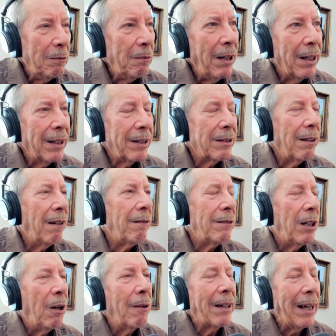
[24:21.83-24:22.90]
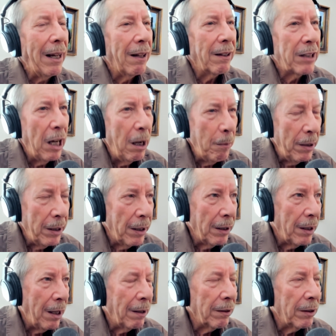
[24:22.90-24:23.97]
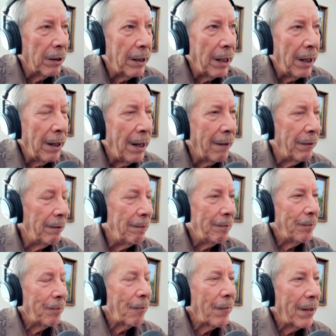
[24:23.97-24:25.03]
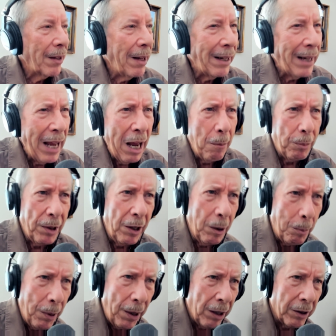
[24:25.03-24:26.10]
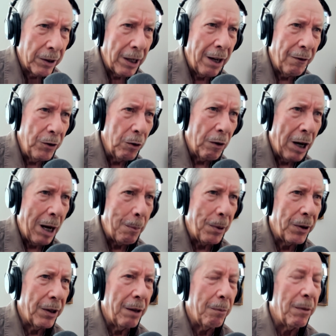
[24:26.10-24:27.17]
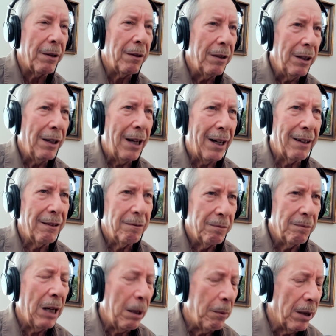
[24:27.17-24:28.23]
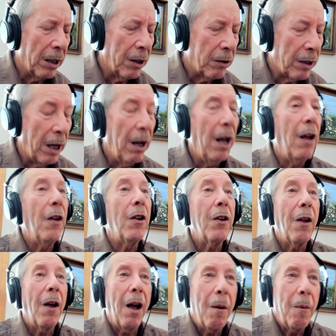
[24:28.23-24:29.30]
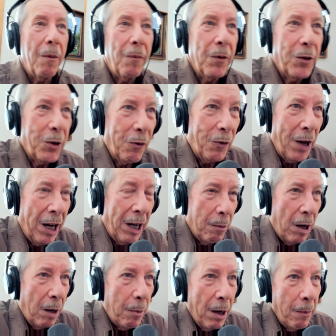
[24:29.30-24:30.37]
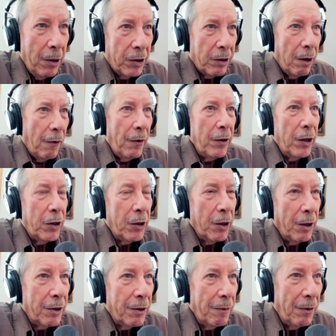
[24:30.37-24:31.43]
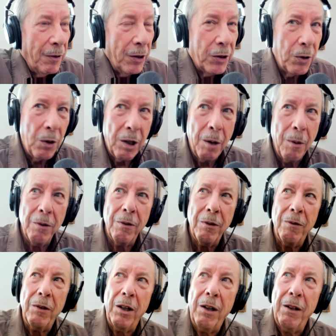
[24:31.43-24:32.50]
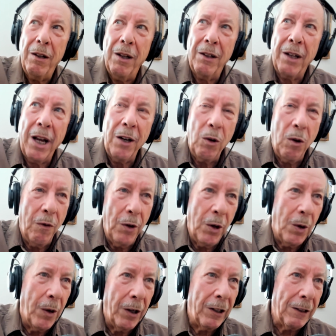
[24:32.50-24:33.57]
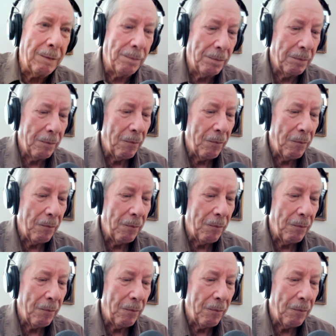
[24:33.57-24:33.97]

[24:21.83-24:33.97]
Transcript: Well, I said, "Oh, okay, I'll come in and I'll look at it." I can't play the pedals. I have neuropathy, but maybe I could try. So, Frank, I'm all by myself in the church. There's only a light over the organ.